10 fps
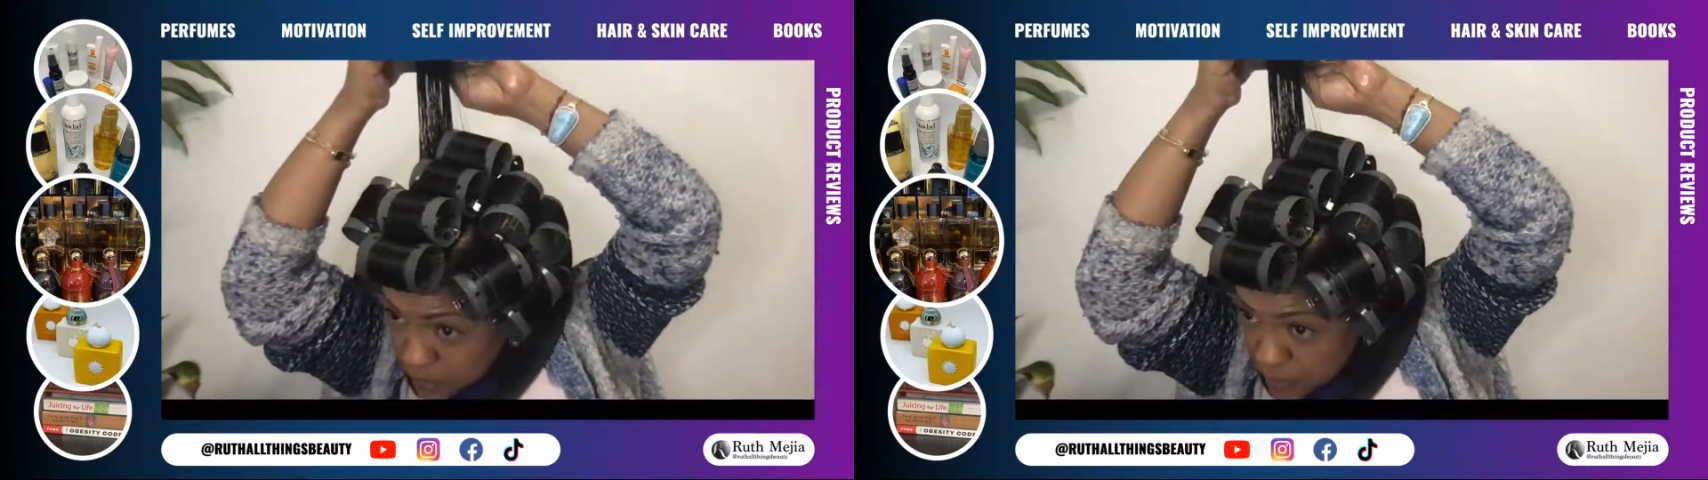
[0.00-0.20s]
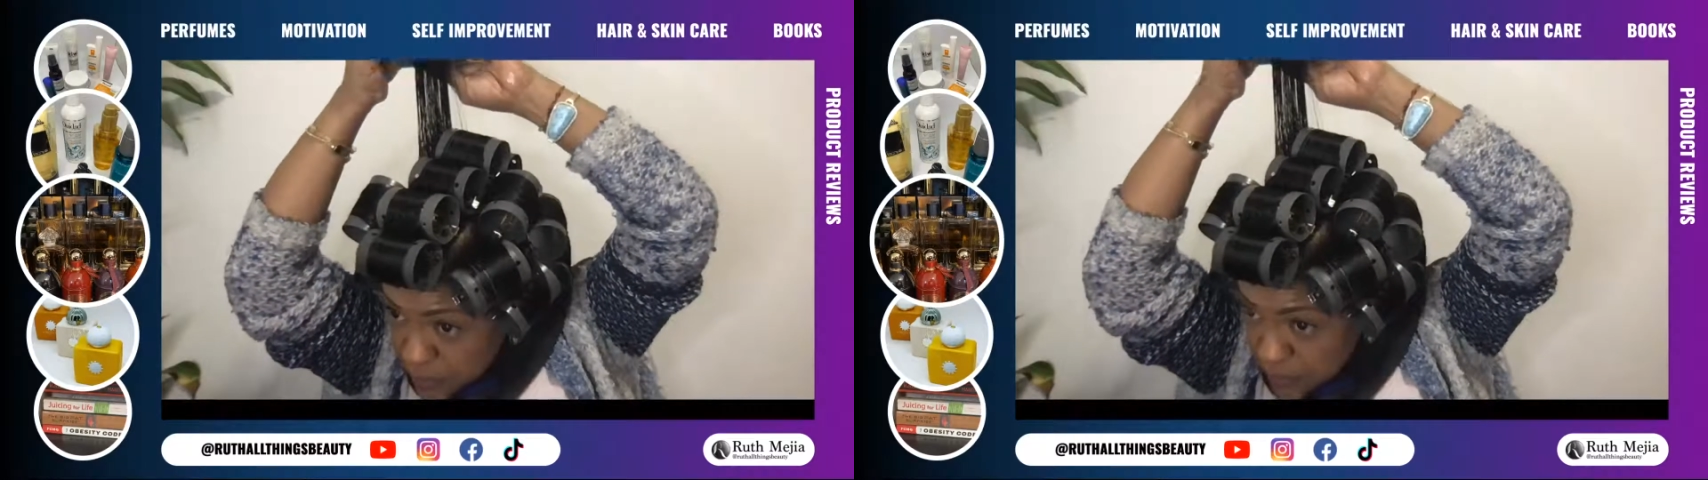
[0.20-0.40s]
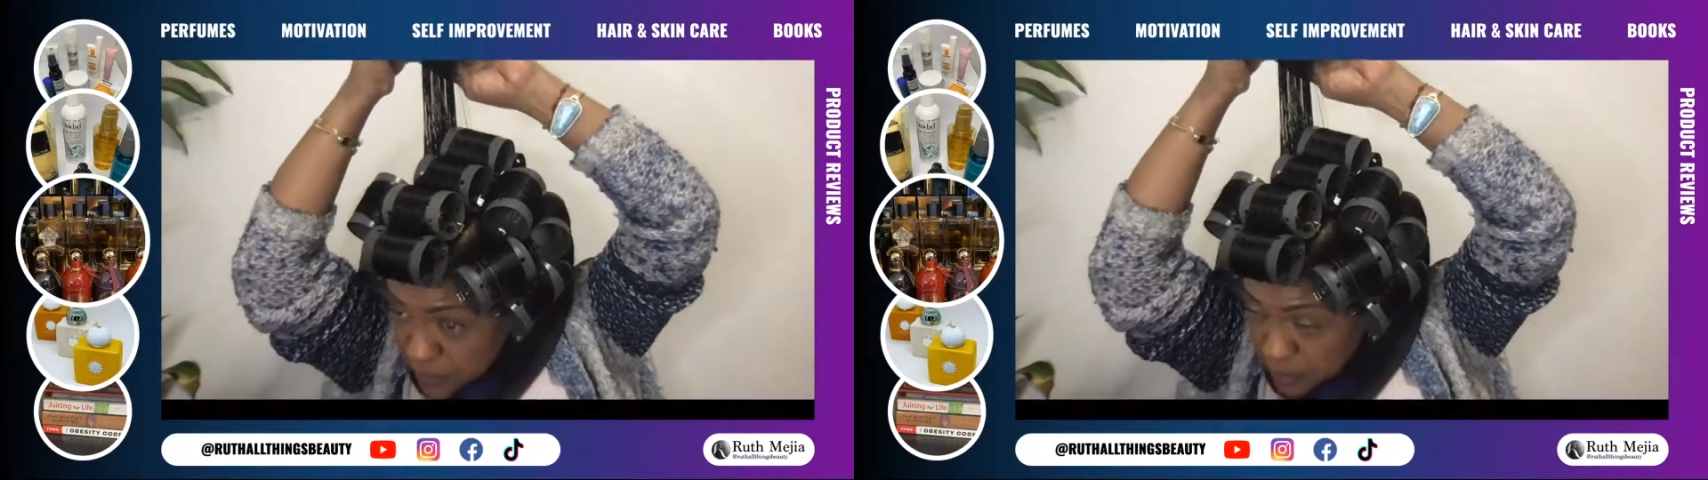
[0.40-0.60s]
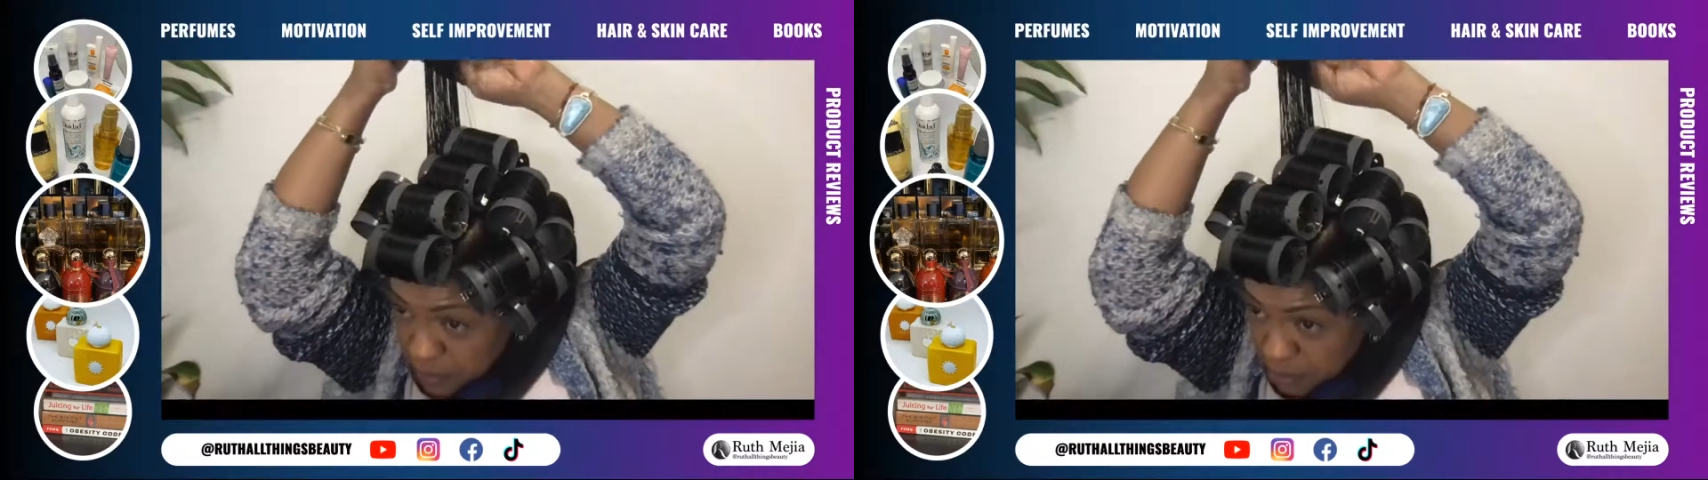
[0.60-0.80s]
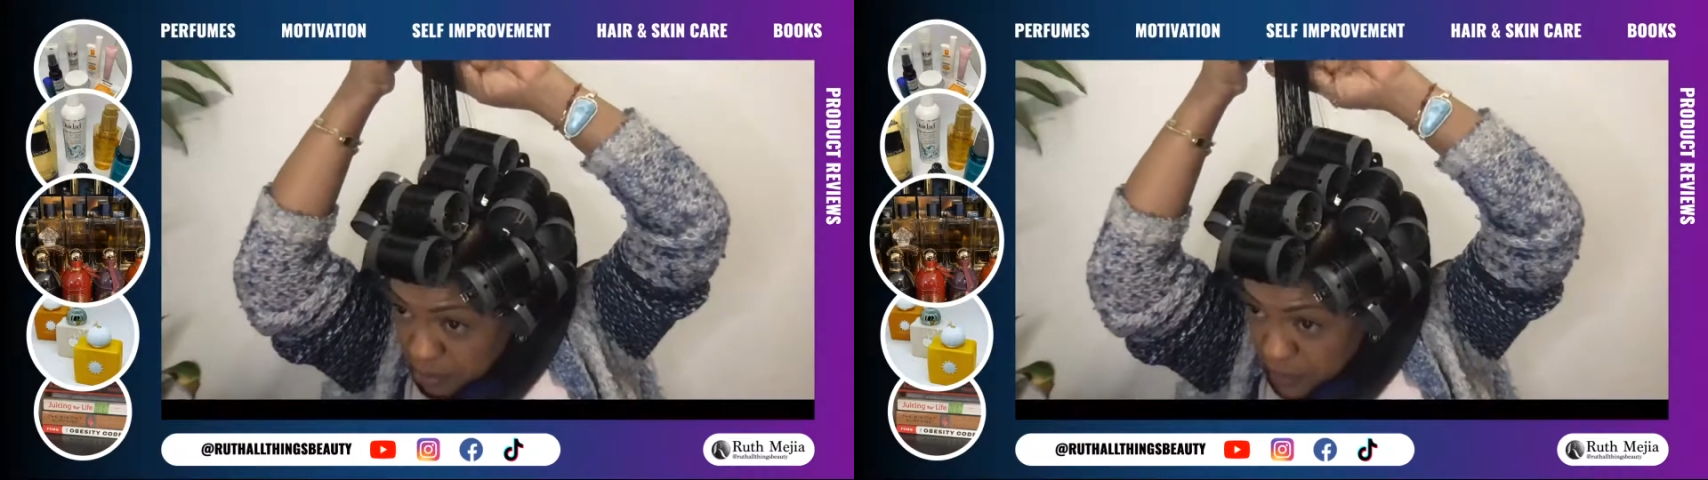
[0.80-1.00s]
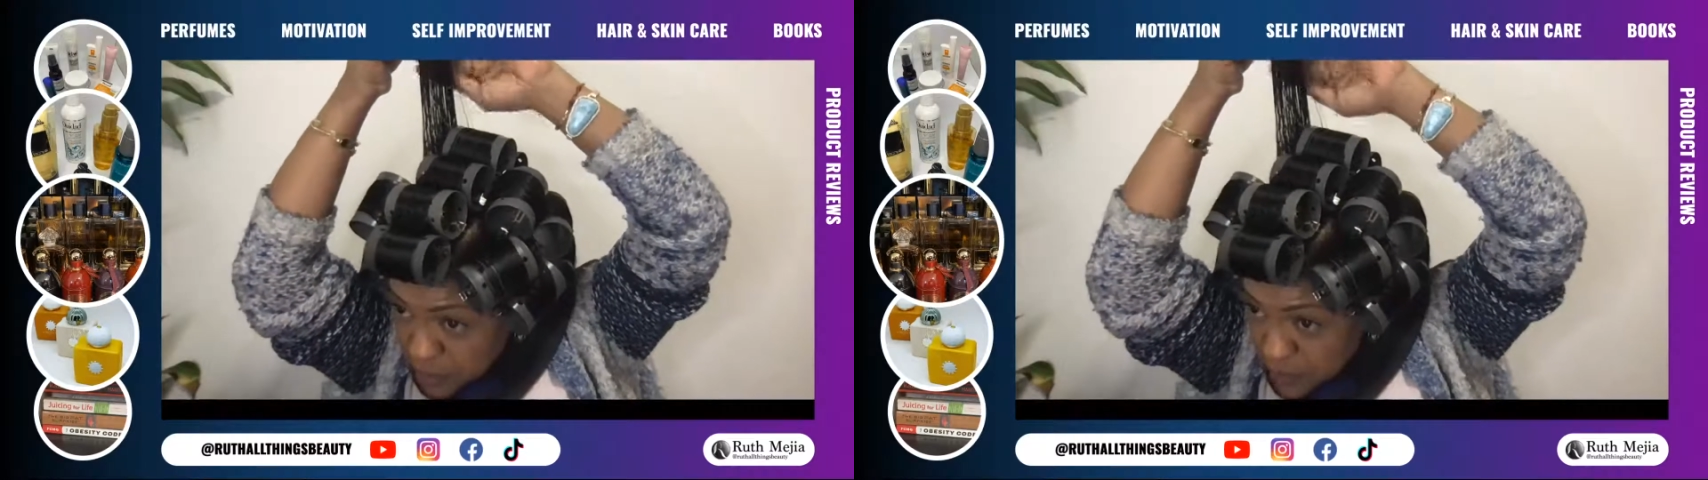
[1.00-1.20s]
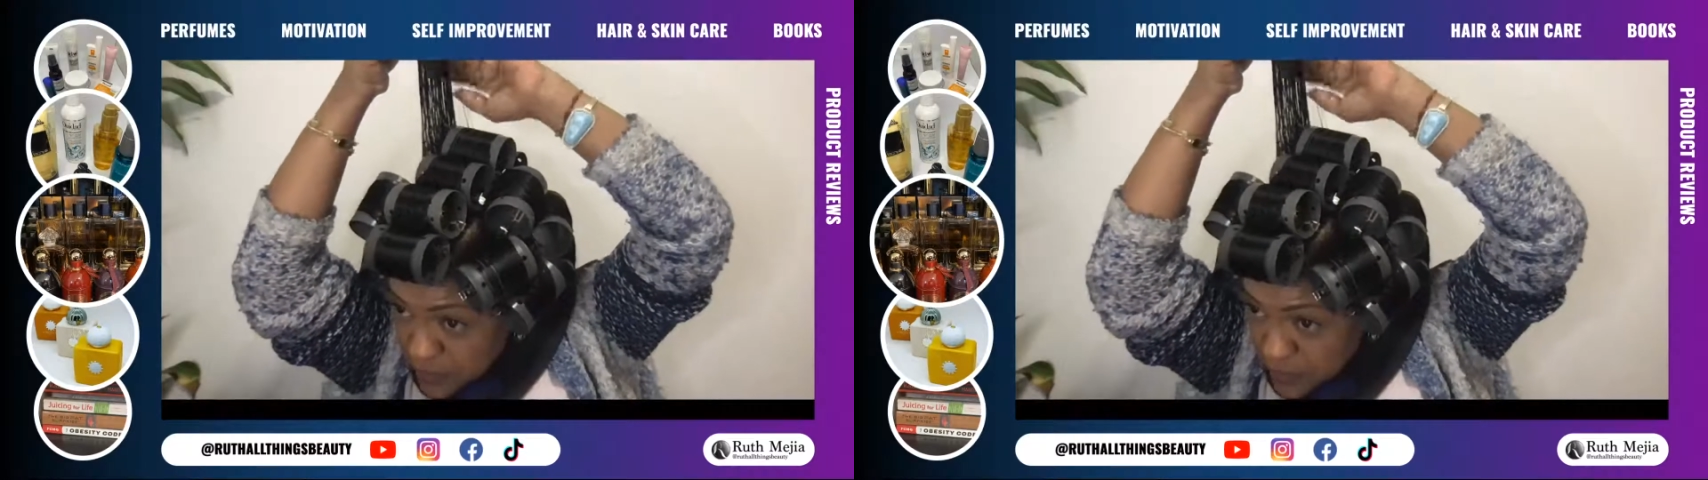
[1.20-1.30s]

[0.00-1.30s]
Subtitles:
I have a pin